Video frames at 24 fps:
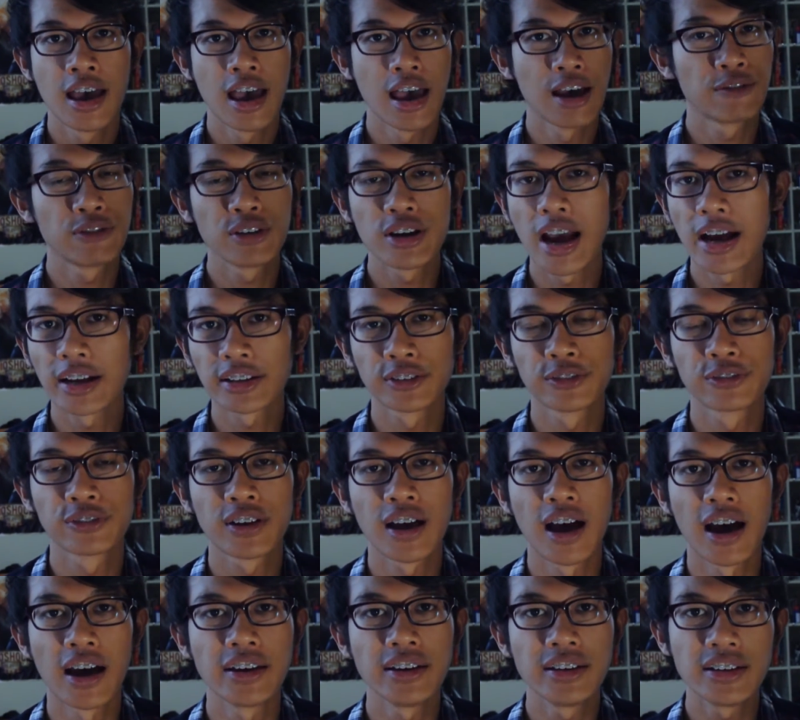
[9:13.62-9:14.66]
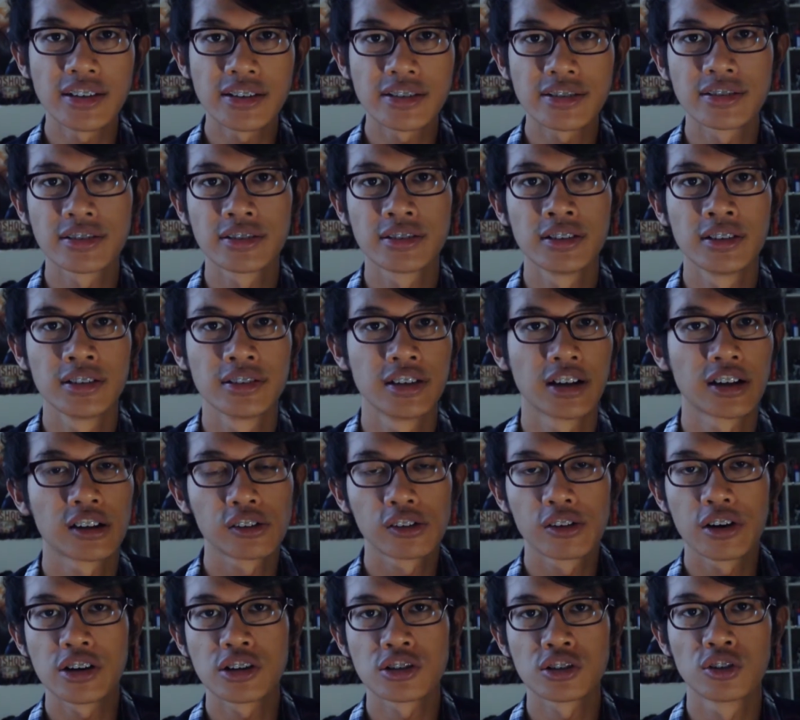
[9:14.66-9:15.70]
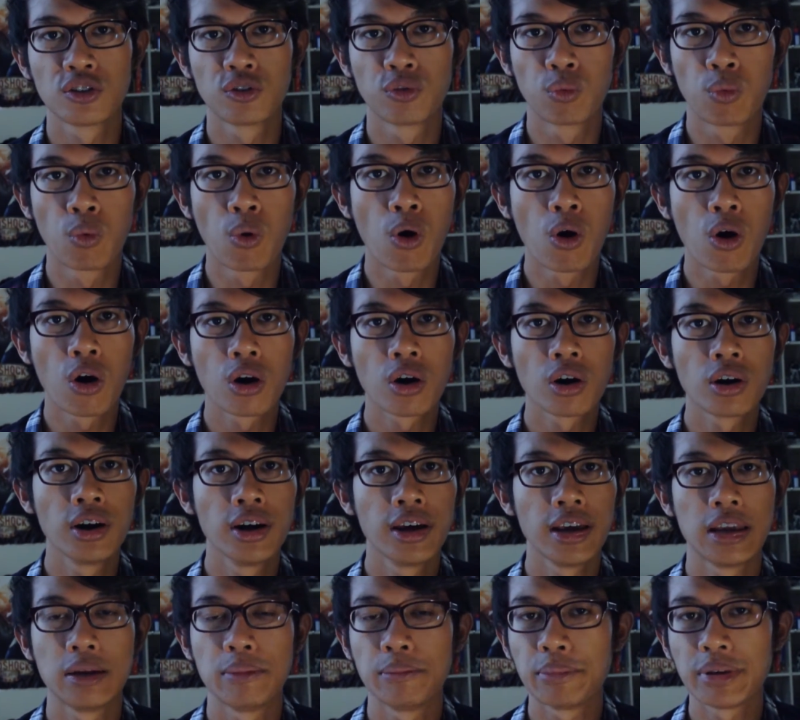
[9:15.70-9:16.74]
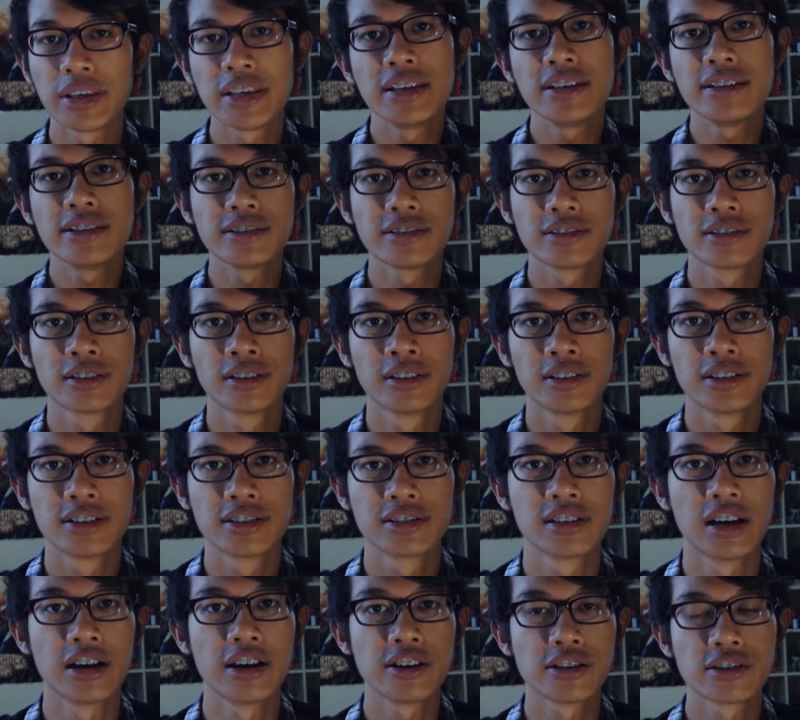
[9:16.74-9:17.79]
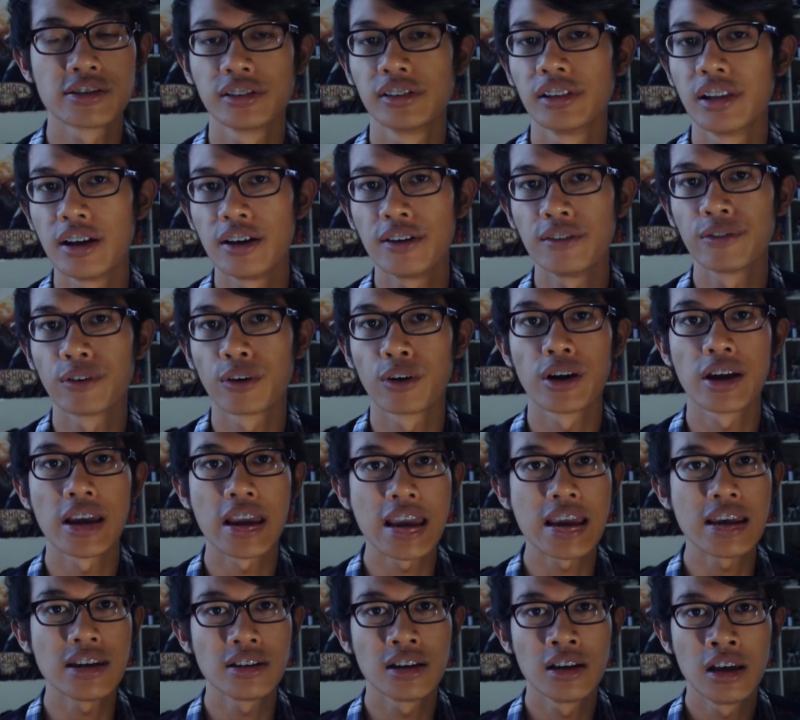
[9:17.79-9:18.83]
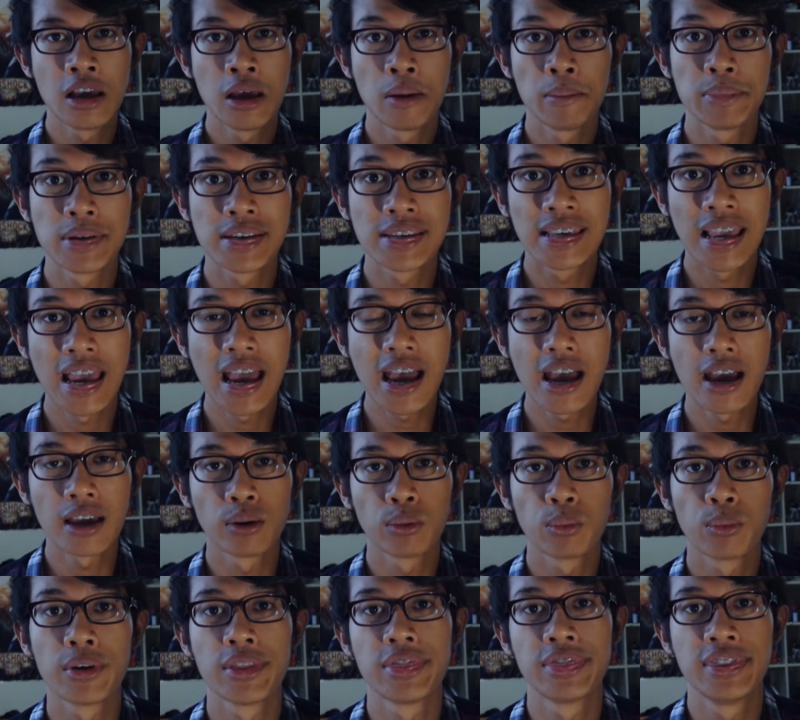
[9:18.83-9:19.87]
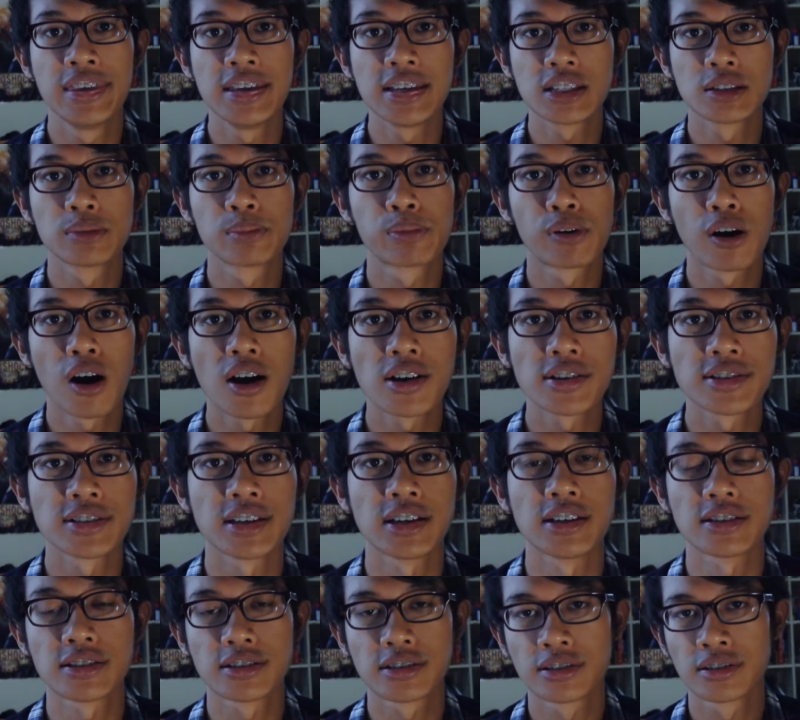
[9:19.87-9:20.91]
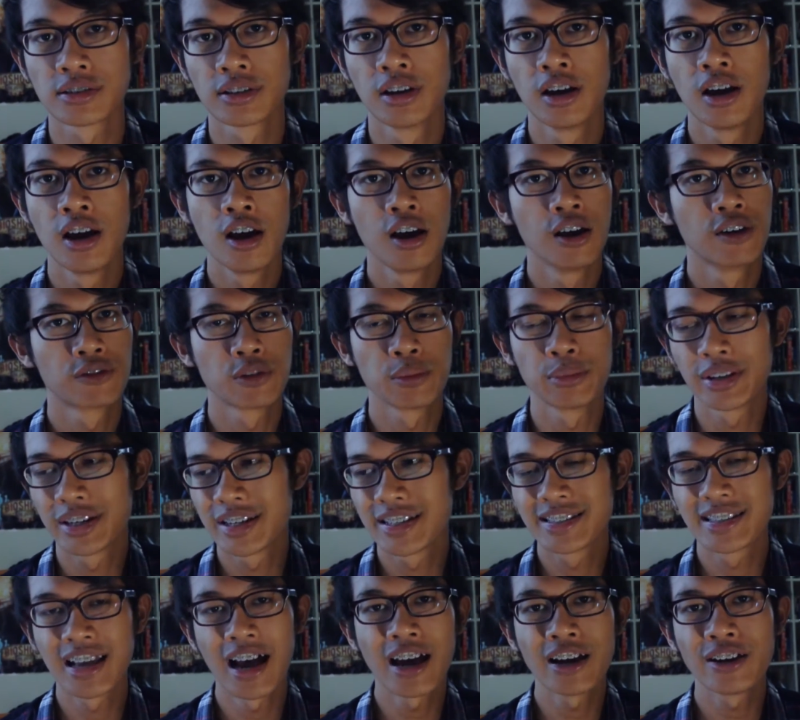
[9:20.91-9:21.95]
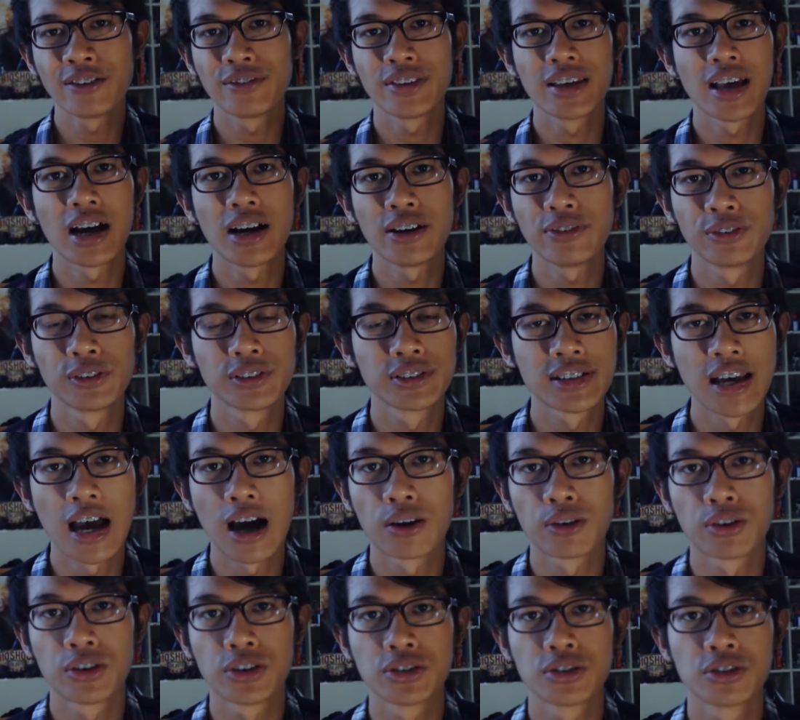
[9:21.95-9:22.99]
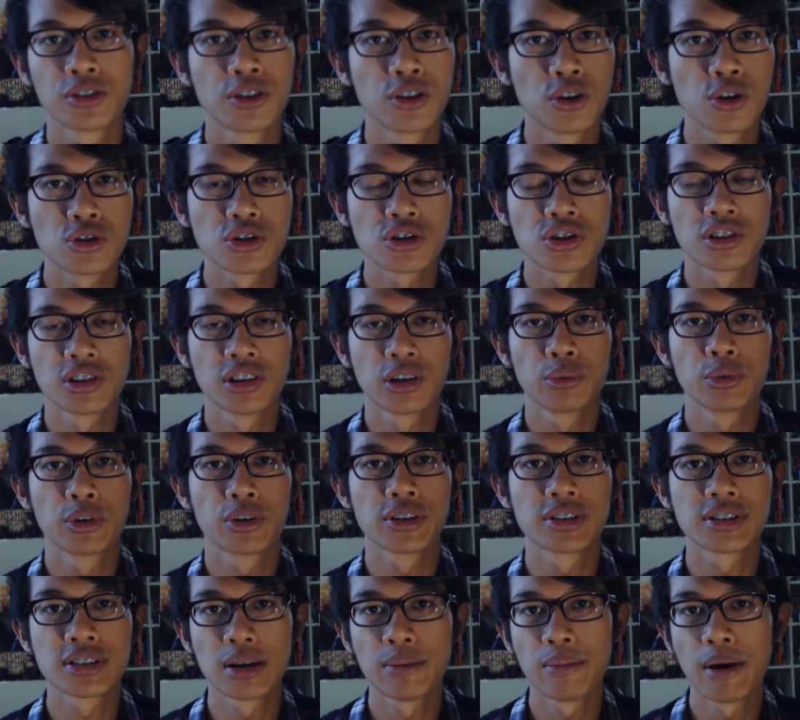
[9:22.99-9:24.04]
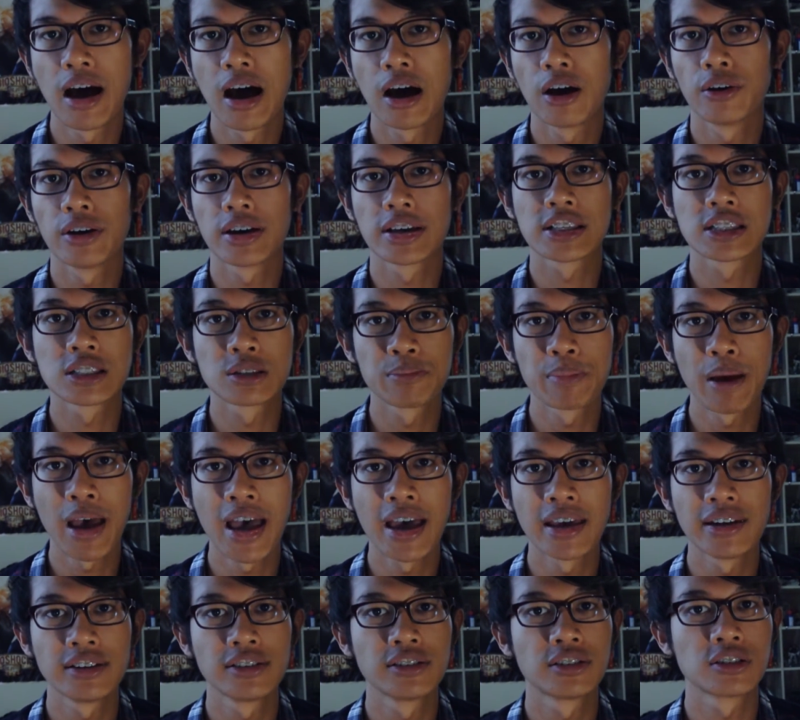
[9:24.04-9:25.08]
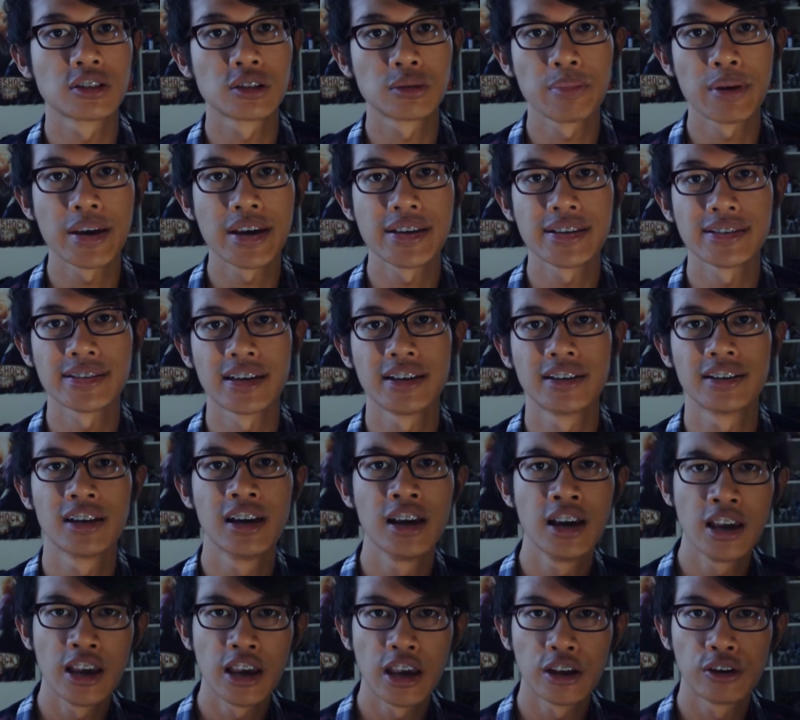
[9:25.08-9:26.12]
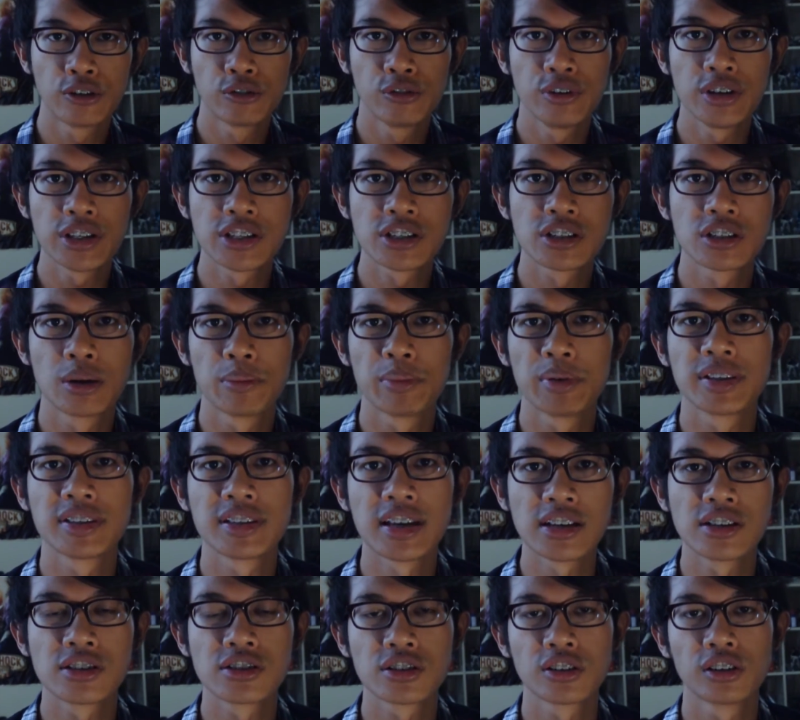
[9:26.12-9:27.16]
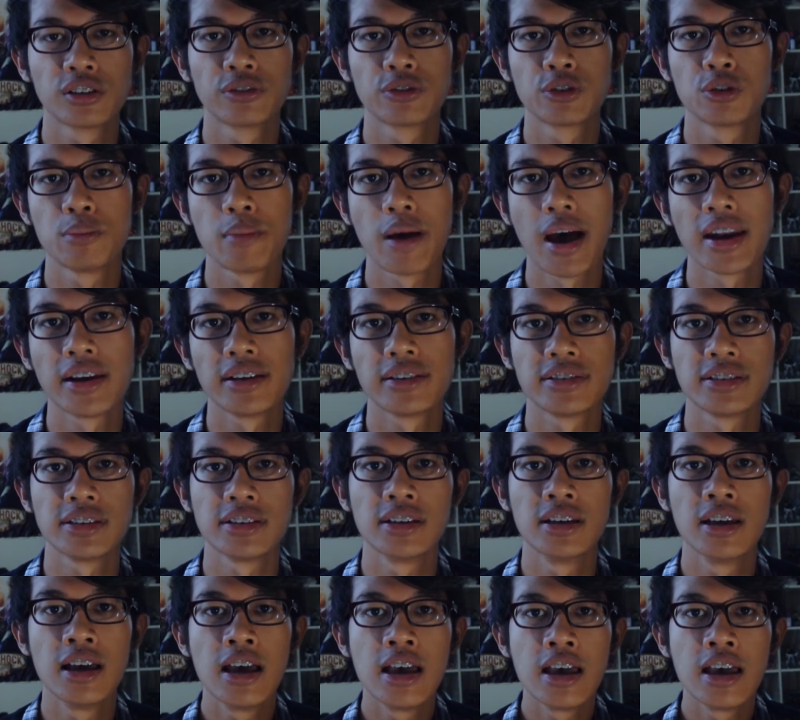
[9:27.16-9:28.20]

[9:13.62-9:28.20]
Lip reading: Every act of kindness, declaration of war and peace, desire to love or hate began with this process. From the design of the Eiffel Tower to the notion that we could somehow expand into space and enrich the potential of humanity,